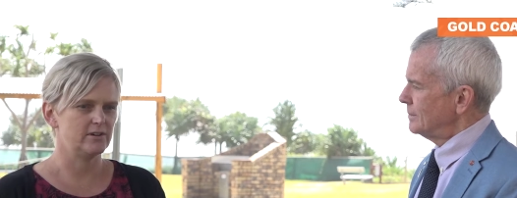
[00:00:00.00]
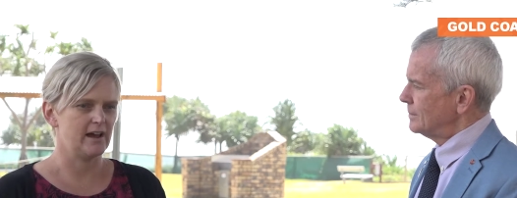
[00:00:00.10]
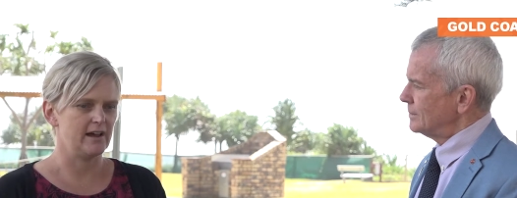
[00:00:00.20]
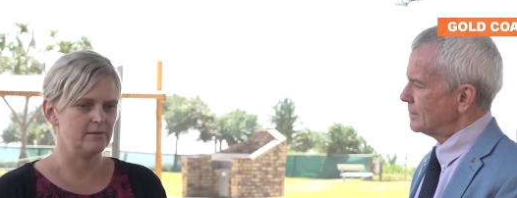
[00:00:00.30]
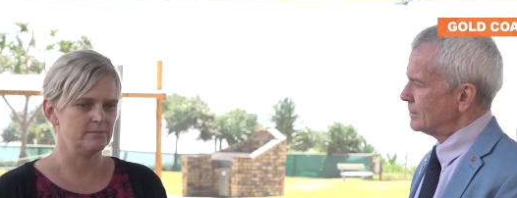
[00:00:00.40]

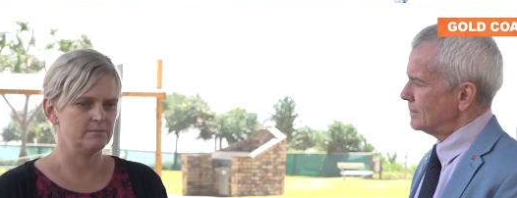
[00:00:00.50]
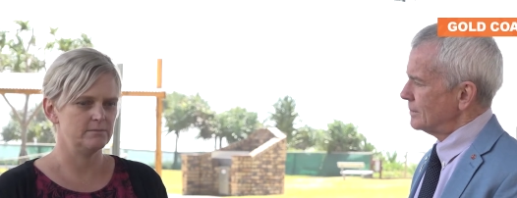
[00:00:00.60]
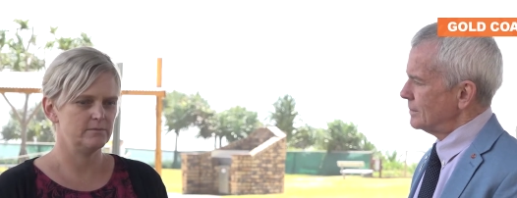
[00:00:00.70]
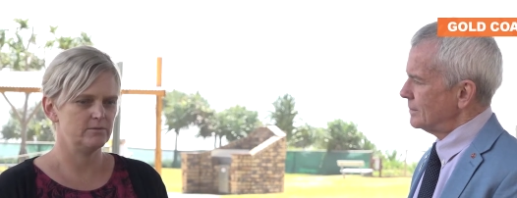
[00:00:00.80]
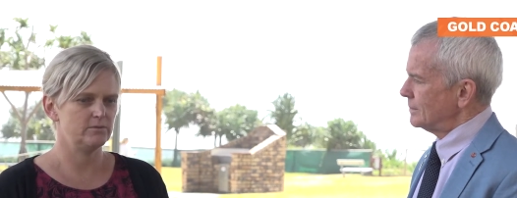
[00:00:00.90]
Speaker 1: um,
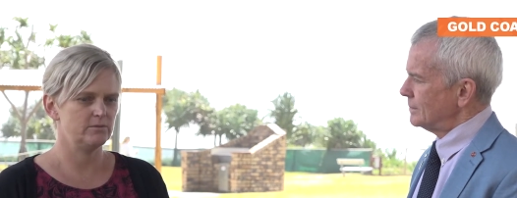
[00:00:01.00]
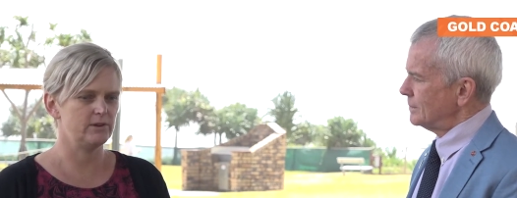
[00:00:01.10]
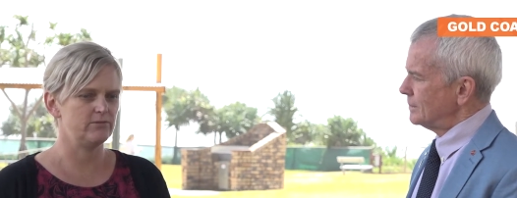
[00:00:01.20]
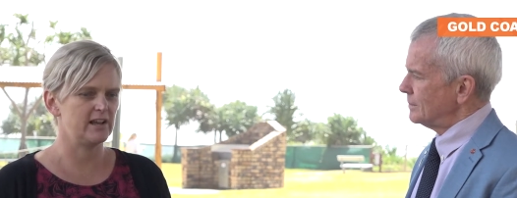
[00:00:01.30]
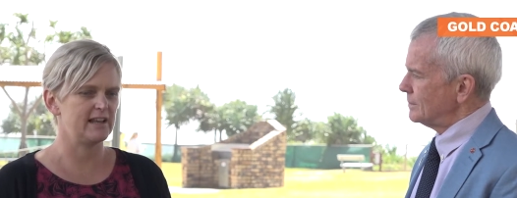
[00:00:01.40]

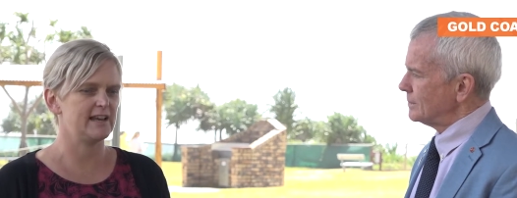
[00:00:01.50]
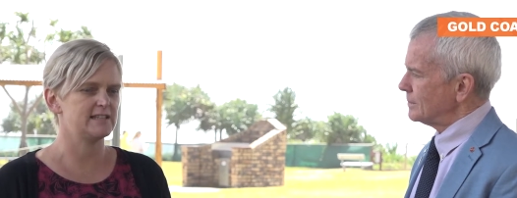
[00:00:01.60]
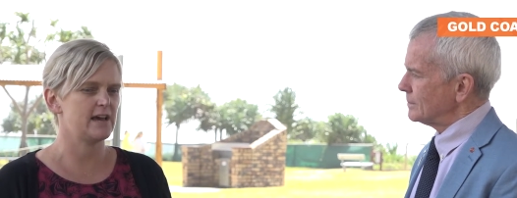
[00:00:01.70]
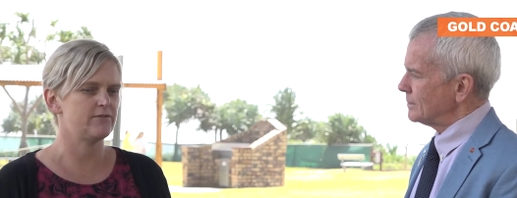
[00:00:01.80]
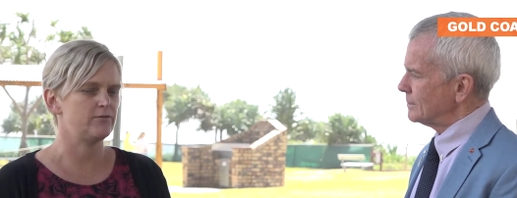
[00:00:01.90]
we really need
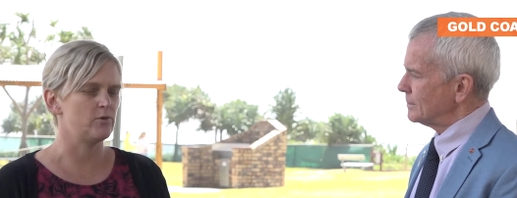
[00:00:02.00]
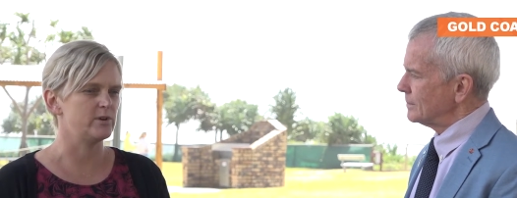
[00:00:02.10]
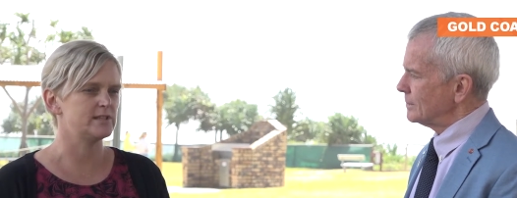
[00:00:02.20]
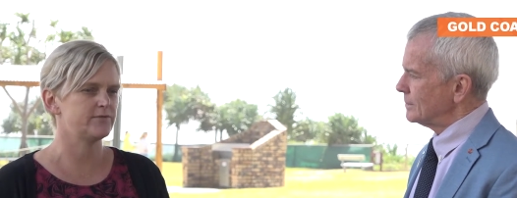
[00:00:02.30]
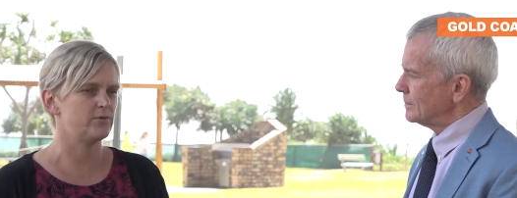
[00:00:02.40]
to have a
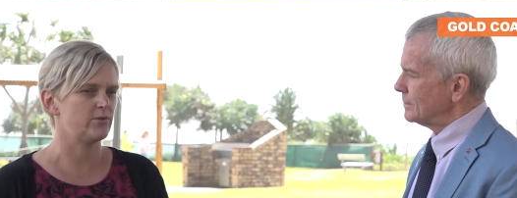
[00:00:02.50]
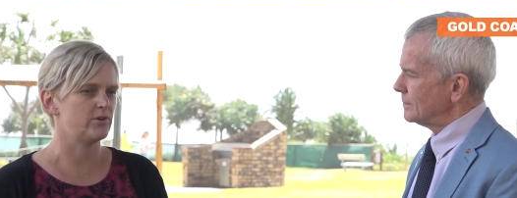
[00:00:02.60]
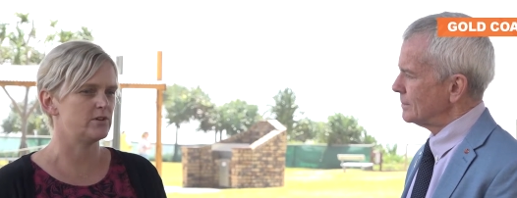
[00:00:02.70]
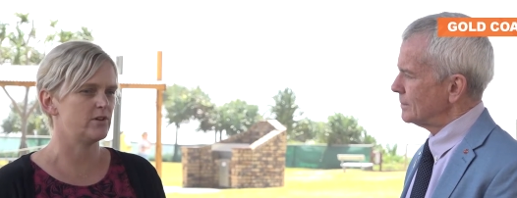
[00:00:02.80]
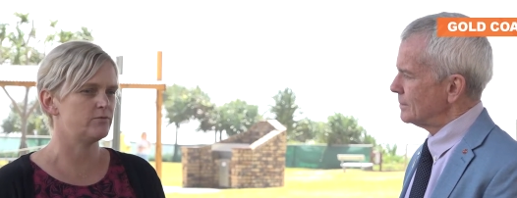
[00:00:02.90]
voice for
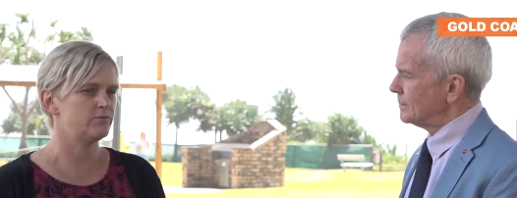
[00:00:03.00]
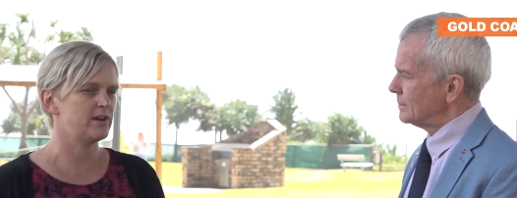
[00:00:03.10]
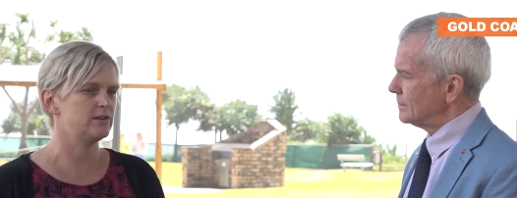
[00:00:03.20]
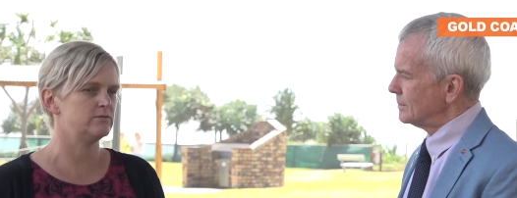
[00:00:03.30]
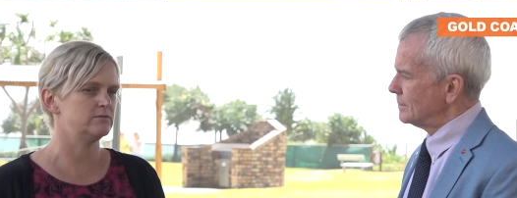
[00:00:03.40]
those, a
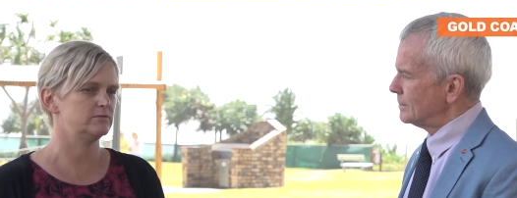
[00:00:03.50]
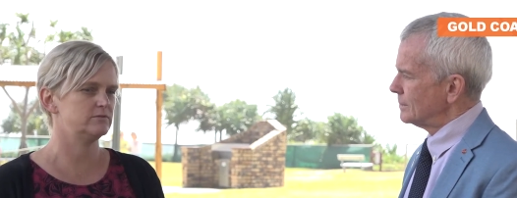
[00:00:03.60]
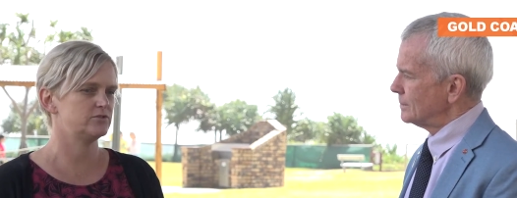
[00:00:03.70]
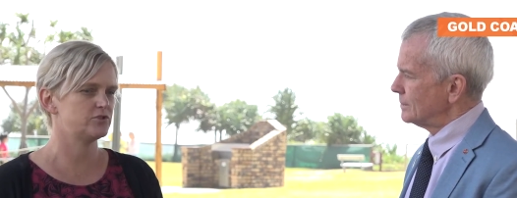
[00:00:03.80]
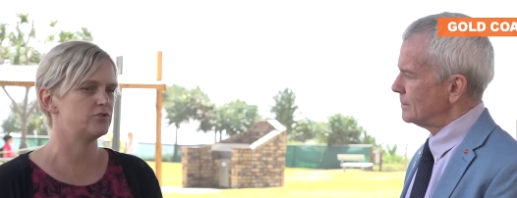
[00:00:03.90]
real,
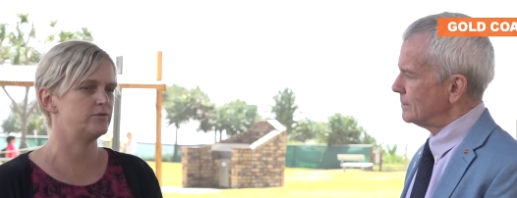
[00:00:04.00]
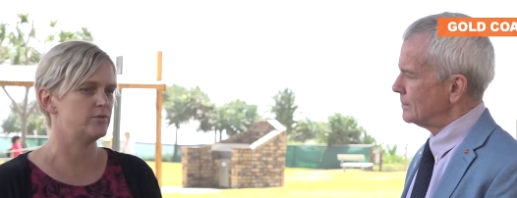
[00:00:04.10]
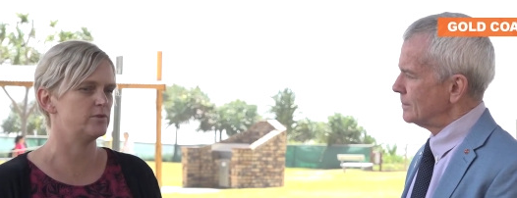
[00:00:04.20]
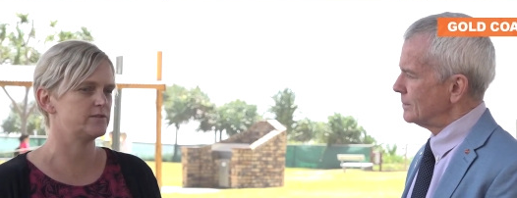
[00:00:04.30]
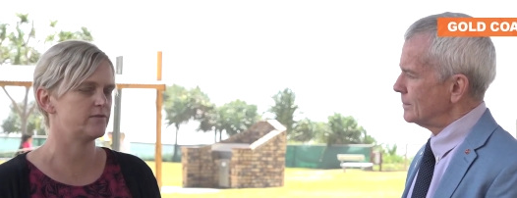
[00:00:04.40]
true
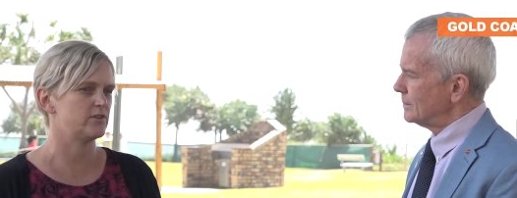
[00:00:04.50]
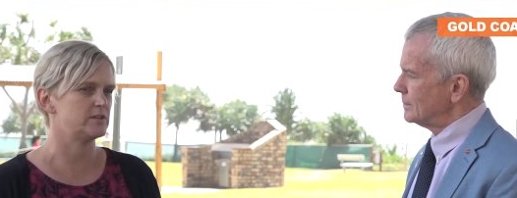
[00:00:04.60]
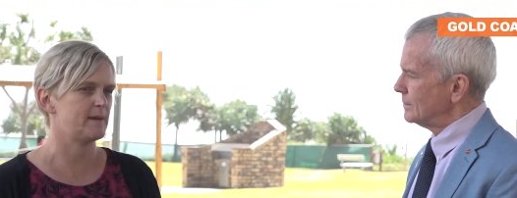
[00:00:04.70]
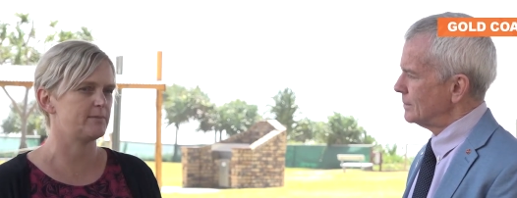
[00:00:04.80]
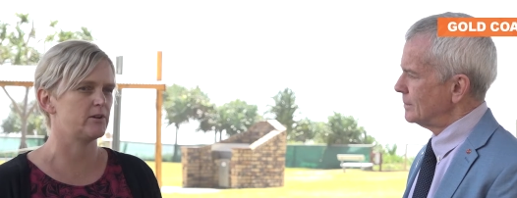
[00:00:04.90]
voice for
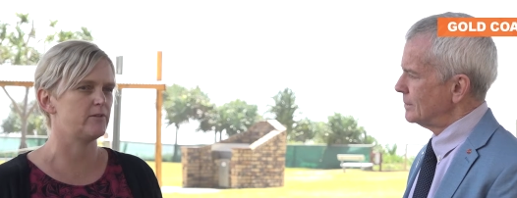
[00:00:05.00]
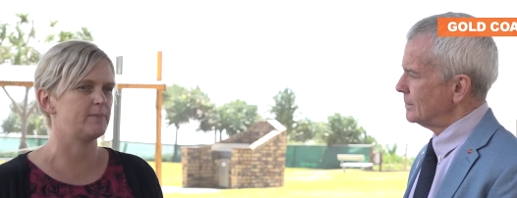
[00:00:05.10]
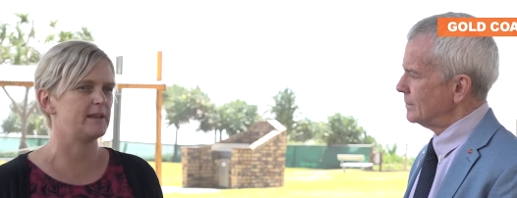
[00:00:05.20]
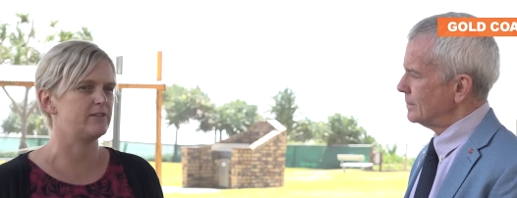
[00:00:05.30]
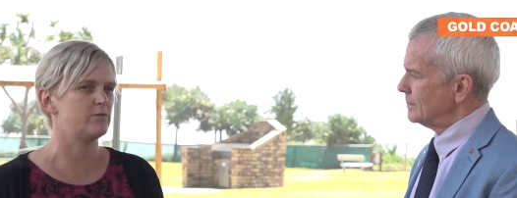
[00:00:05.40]
those people. And I
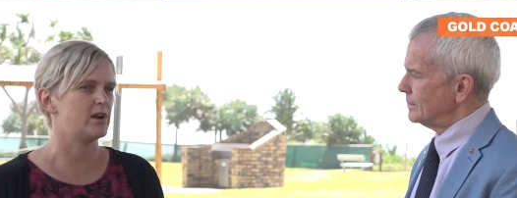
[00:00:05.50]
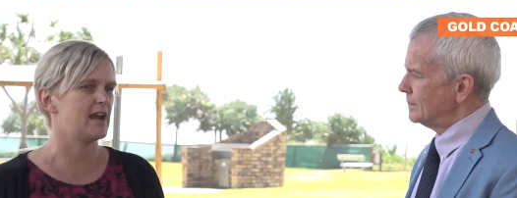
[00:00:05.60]
believe One